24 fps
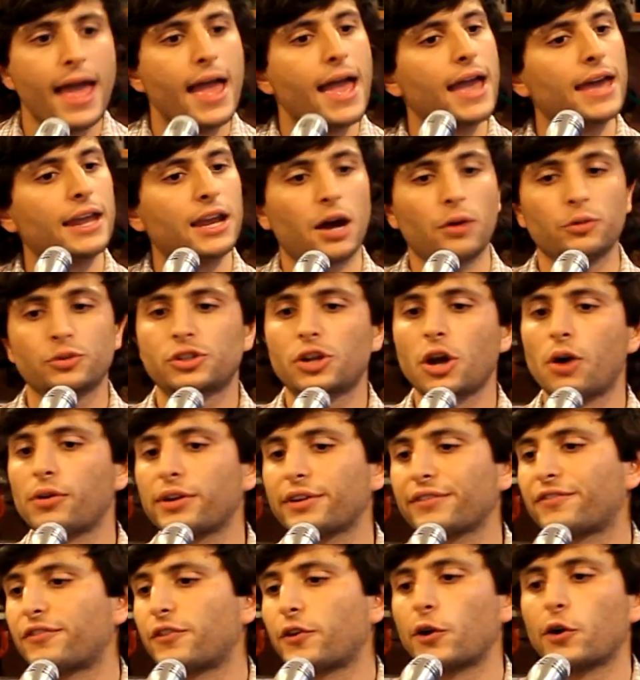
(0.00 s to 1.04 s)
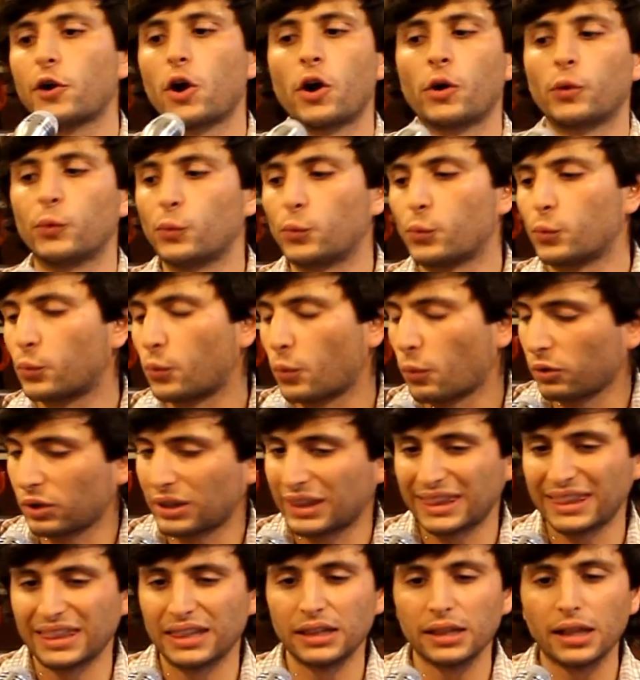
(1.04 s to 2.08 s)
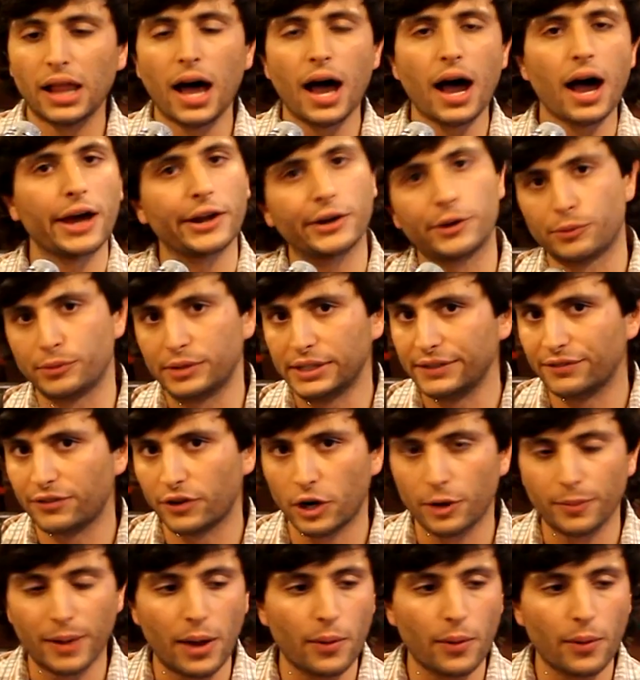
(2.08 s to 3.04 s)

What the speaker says: and I was going for a lot of reverb.